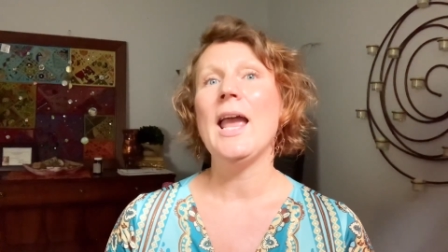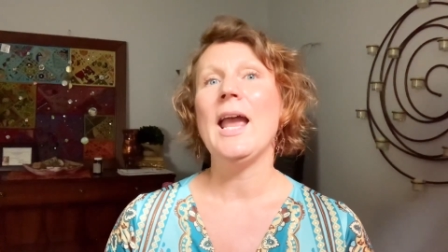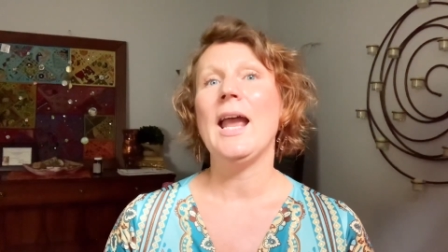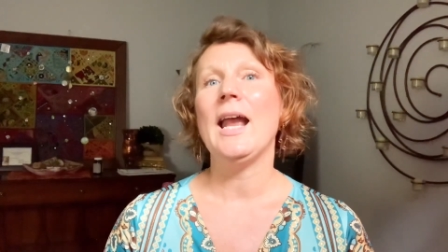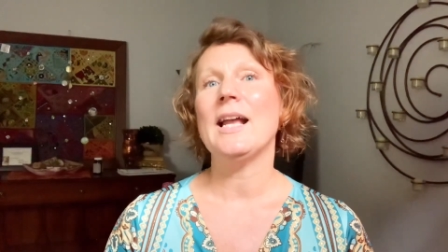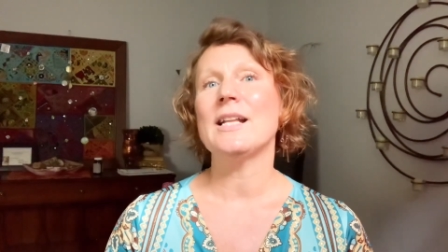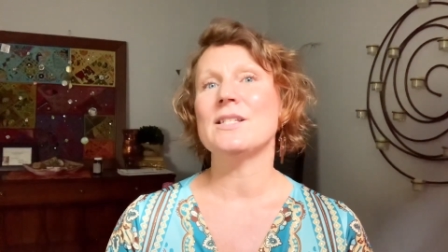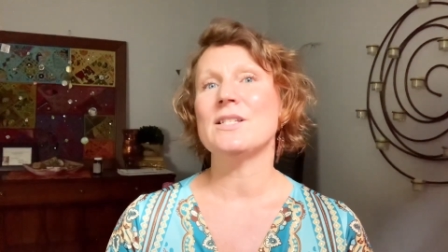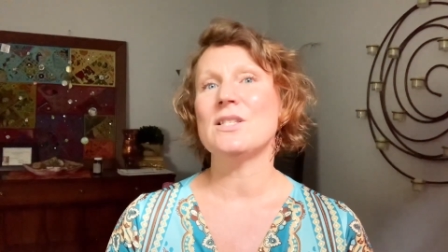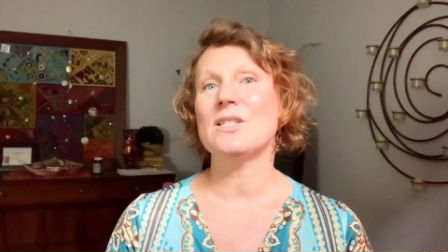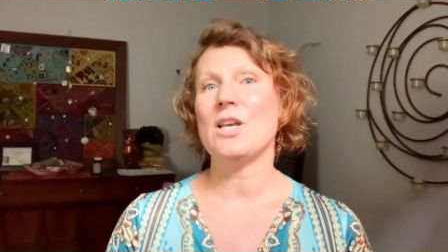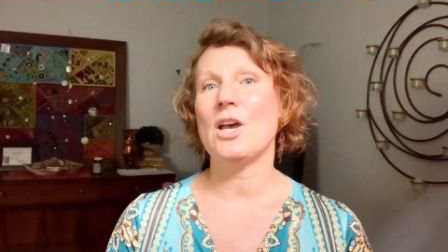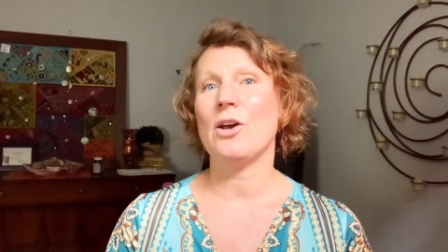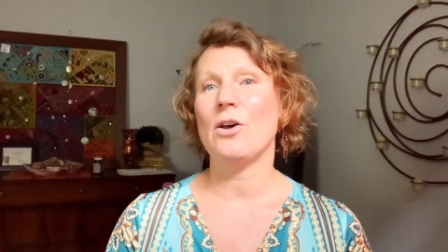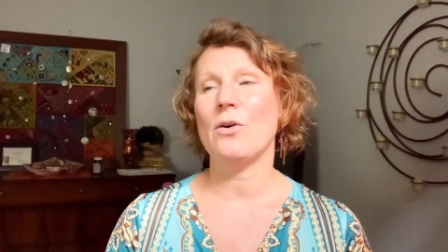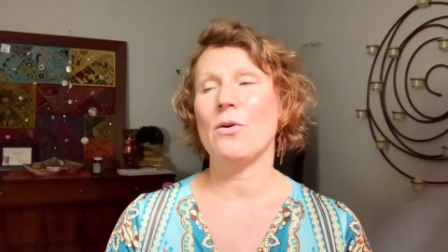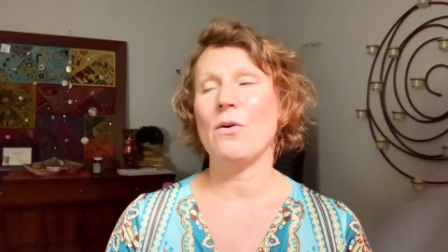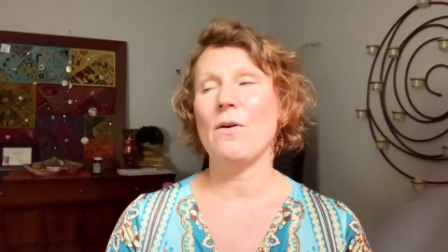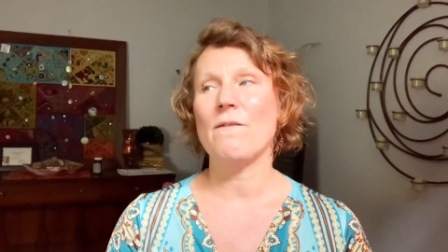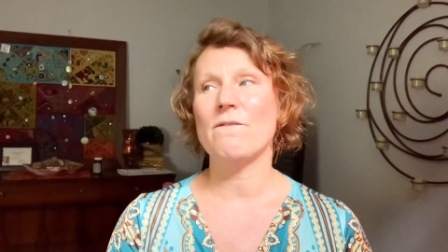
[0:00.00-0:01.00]
And
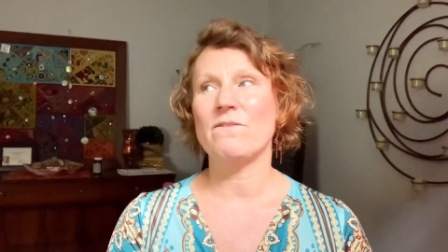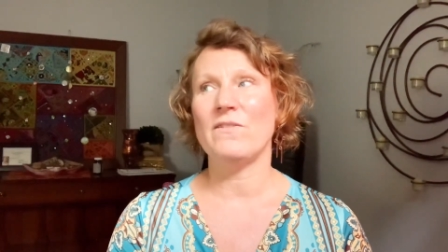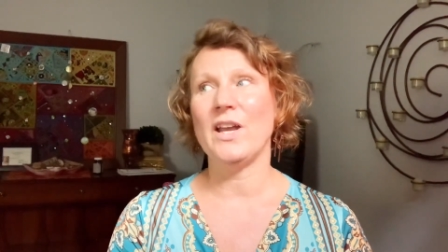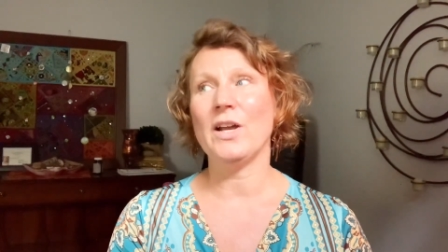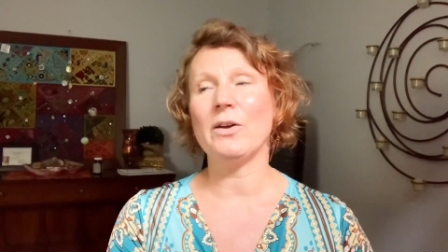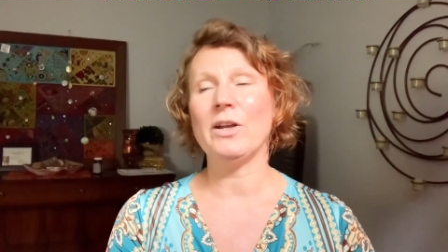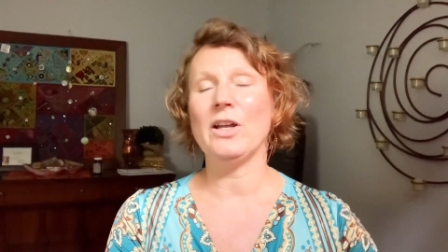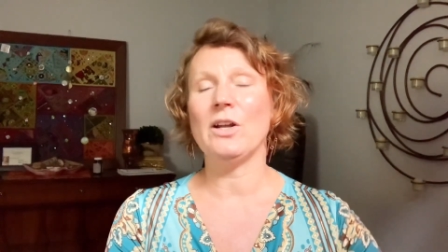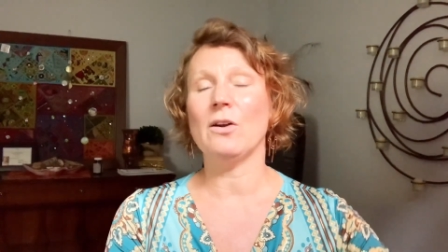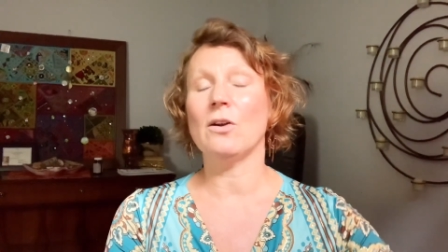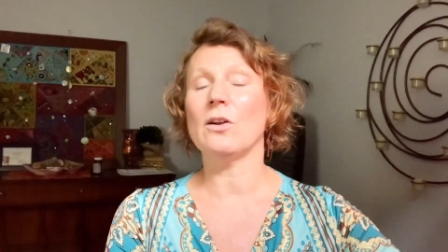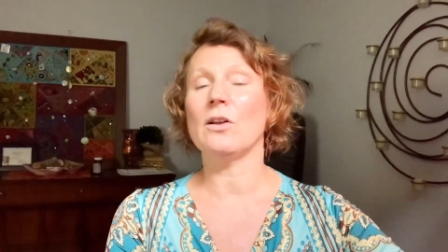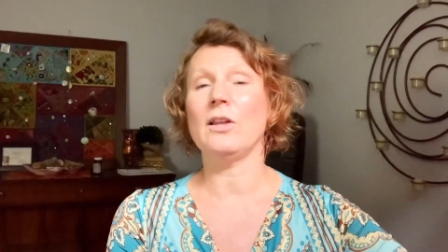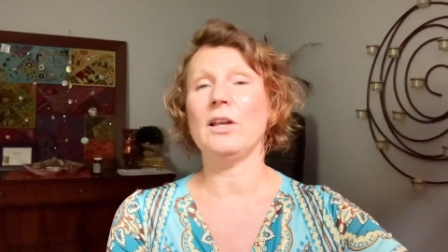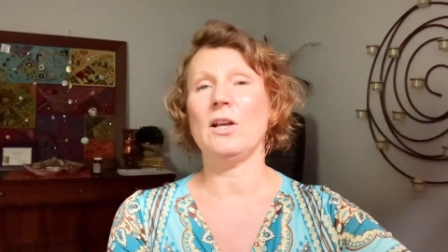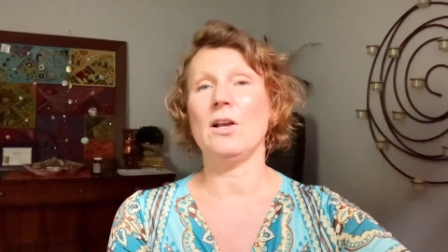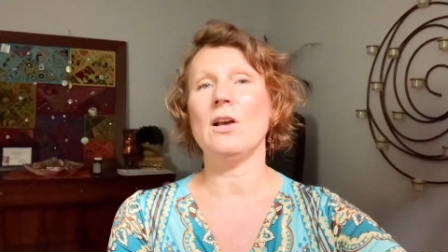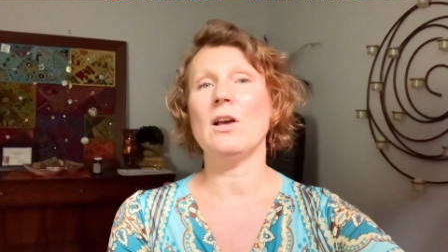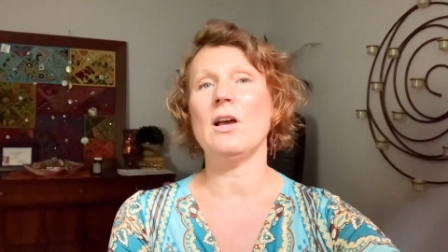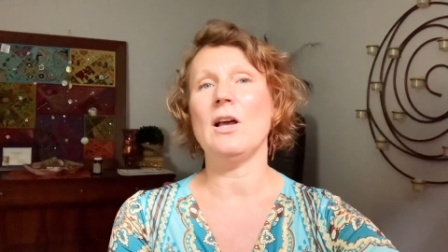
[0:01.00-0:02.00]
so very
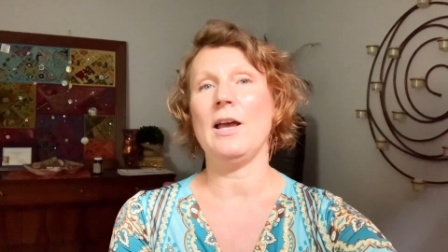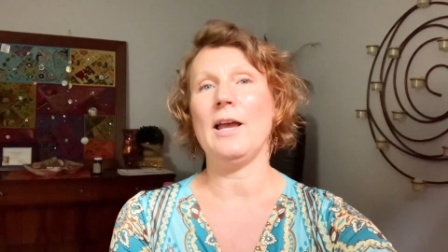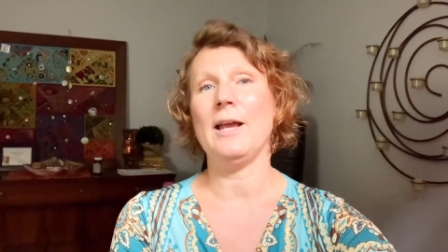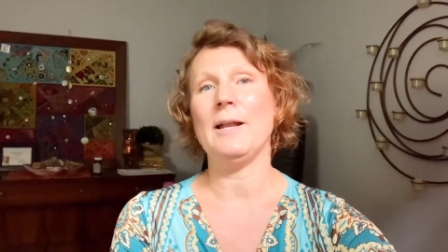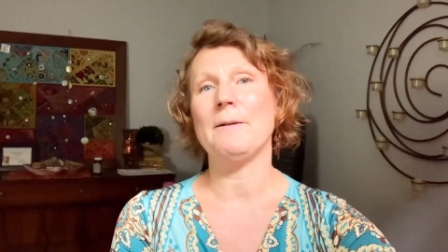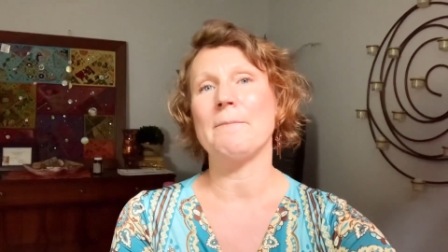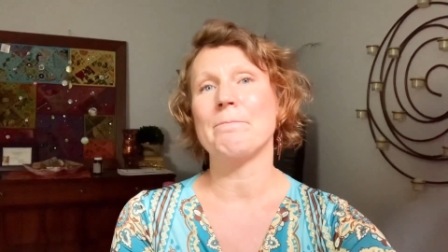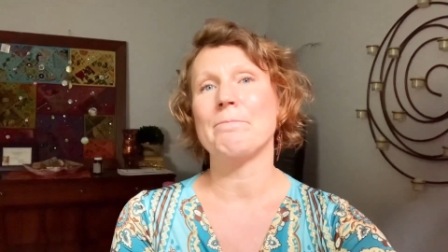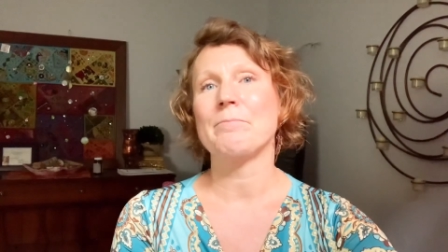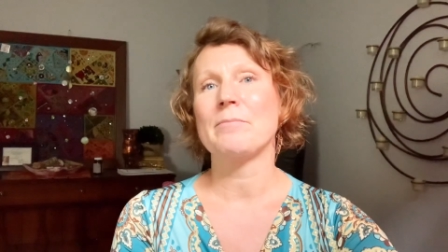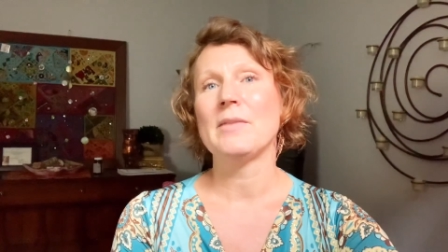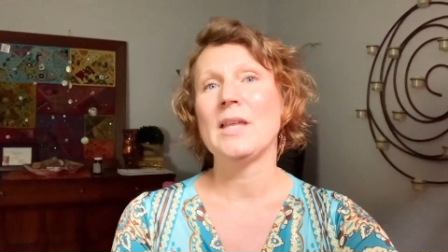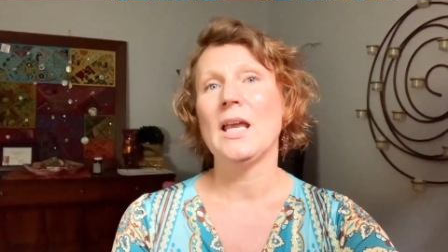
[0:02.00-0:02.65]
early on,